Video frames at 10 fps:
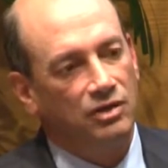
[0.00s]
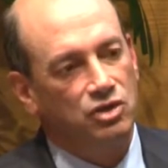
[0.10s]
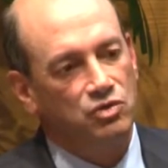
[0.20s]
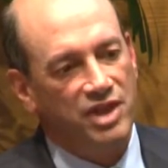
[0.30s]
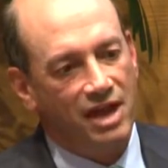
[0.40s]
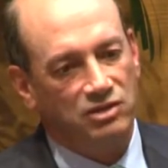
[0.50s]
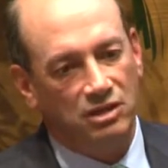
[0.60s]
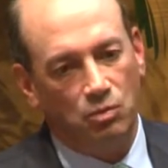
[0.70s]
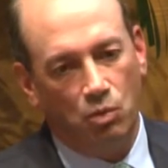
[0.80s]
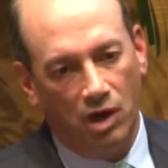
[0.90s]

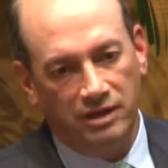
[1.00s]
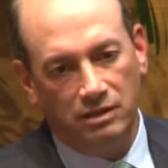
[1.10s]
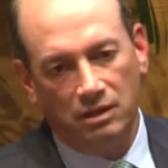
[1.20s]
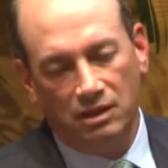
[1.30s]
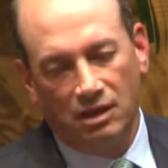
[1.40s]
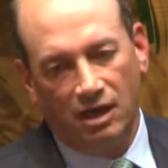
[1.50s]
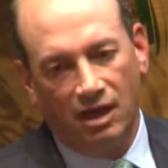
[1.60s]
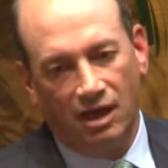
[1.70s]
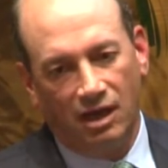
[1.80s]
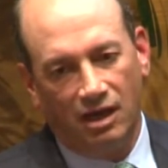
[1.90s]
2001,
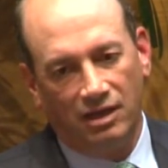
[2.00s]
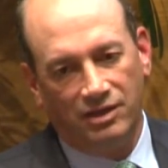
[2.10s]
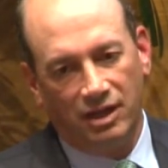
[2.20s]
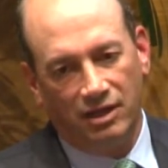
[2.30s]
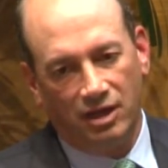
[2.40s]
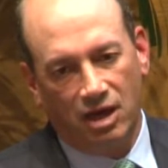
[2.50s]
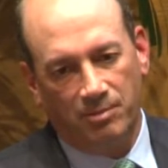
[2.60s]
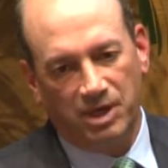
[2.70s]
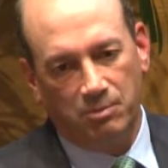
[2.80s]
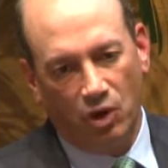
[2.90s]
the
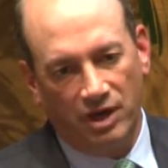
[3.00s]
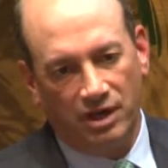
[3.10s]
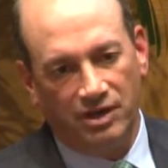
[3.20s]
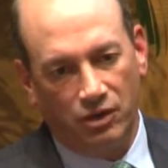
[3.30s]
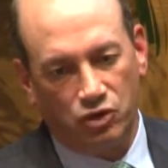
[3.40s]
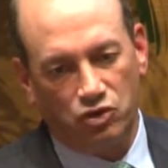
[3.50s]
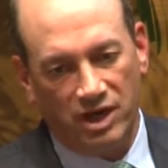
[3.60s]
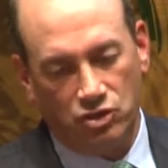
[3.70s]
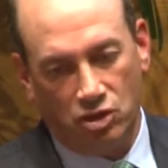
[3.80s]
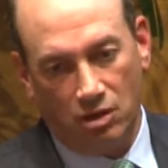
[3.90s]
company bought another
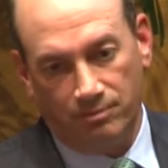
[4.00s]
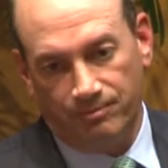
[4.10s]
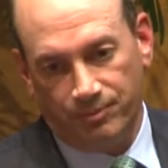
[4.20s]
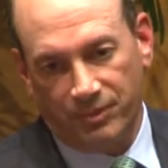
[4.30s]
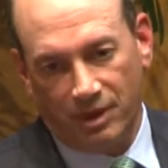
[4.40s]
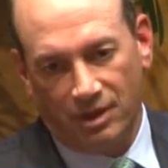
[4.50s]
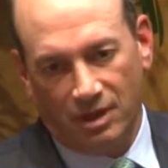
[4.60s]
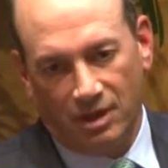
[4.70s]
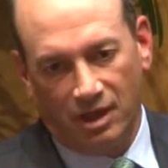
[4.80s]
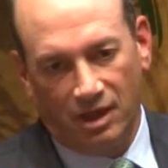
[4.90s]
trade show
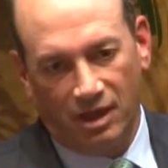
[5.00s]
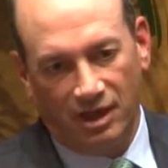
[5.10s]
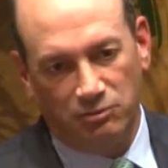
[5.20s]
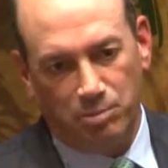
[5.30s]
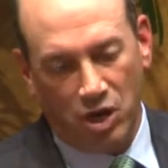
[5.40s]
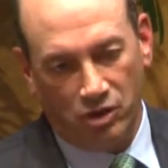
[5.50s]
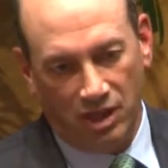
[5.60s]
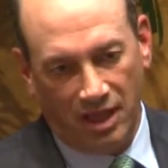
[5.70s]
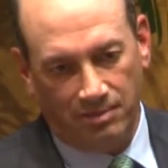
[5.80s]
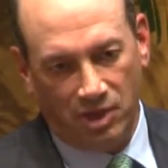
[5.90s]
and borrowed a
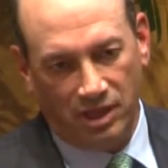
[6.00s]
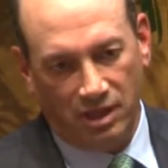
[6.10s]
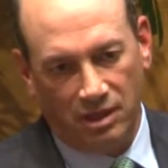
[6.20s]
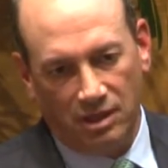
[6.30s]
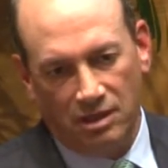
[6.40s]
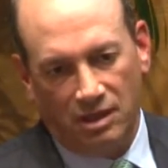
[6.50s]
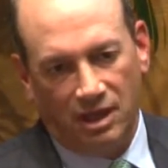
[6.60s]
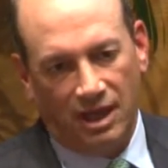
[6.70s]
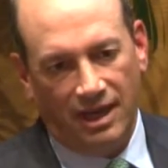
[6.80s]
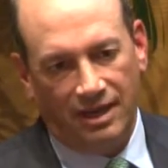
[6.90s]
lot of money.
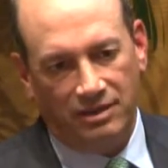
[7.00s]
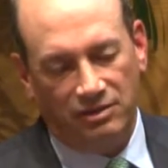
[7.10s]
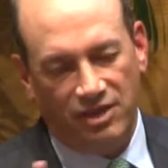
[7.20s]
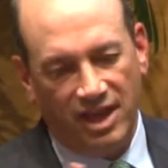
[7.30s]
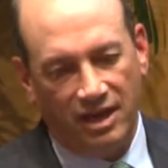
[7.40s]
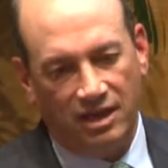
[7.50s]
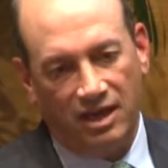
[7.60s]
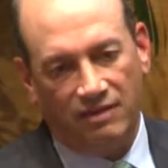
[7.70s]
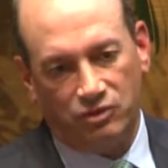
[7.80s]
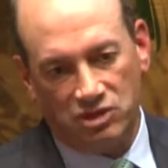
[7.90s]
And then
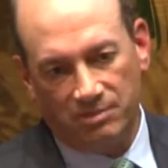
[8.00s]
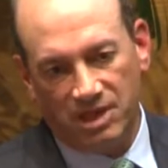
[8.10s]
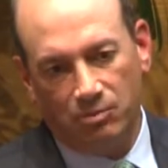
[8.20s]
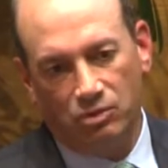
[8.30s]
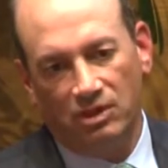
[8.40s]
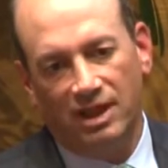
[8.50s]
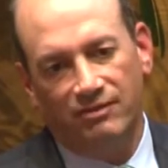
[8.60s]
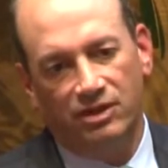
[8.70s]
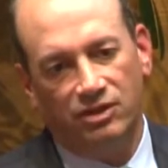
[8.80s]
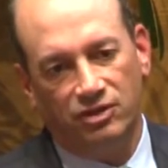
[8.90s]
after September
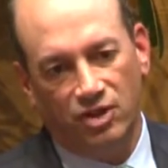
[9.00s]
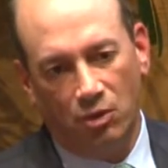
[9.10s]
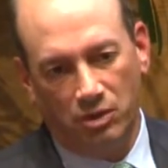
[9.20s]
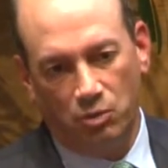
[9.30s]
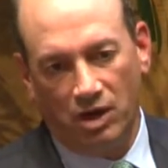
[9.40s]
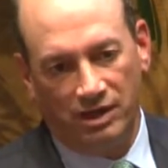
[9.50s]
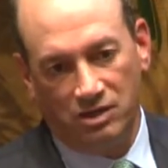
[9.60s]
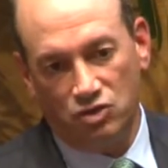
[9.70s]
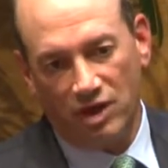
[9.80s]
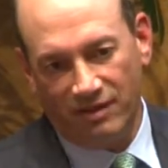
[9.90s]
11th, no one
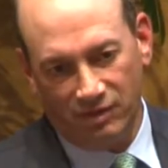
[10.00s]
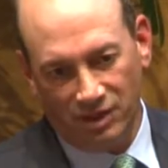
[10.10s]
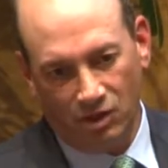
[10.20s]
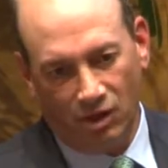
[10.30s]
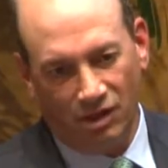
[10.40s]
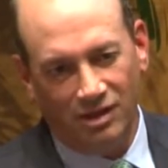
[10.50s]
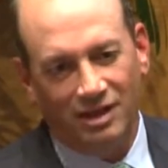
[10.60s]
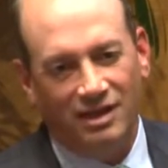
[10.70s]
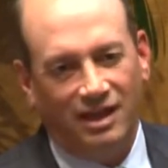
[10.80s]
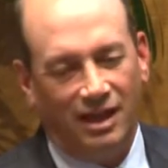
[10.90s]
wanted to travel at all.
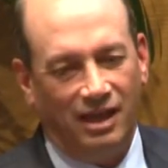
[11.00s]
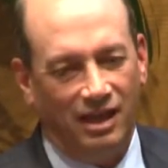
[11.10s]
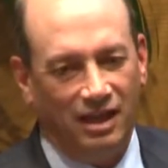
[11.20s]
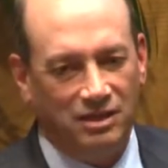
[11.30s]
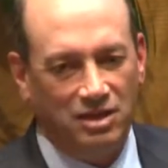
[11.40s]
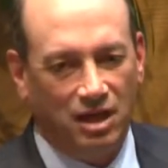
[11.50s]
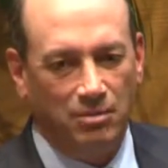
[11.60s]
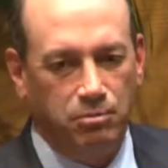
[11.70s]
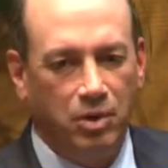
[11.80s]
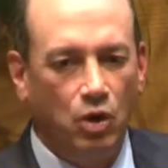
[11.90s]
And
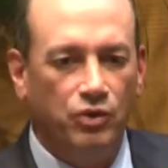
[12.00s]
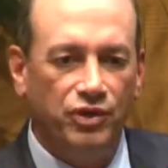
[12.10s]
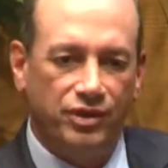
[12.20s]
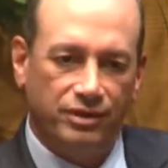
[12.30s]
both